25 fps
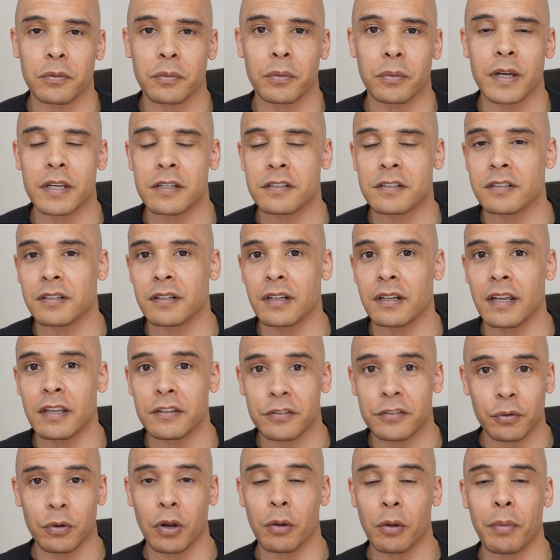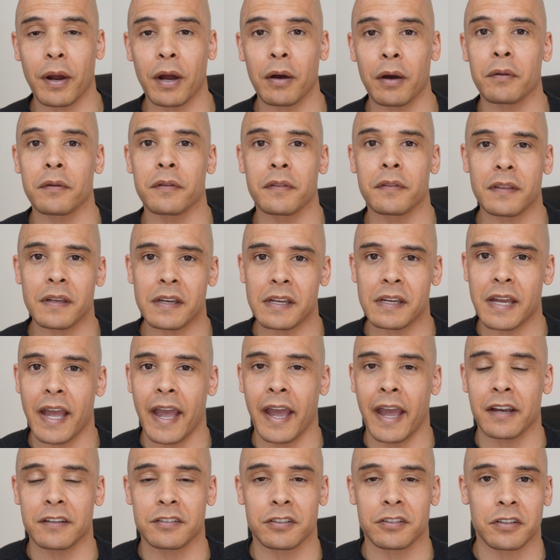which is all about the
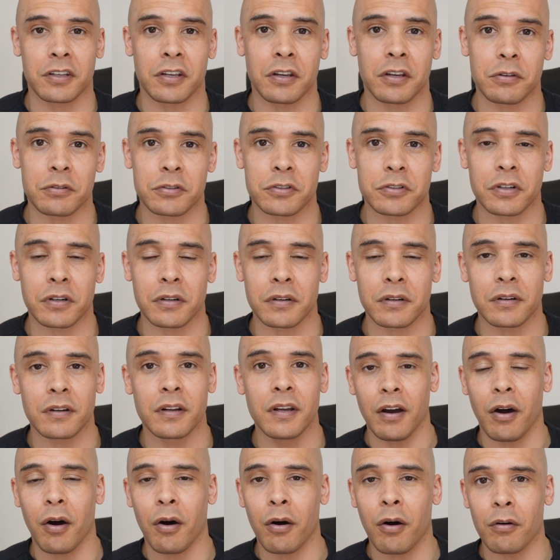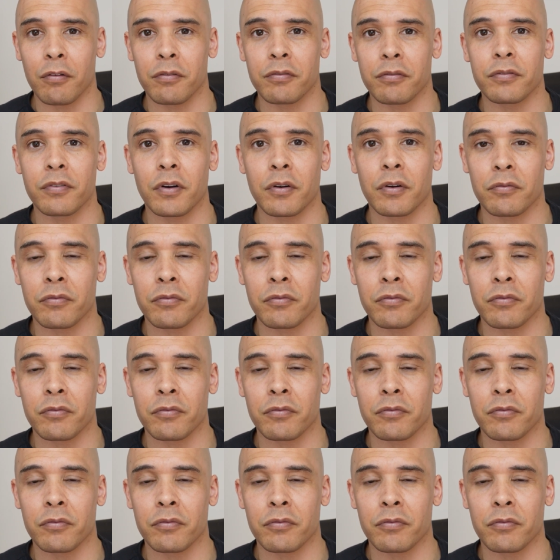execution of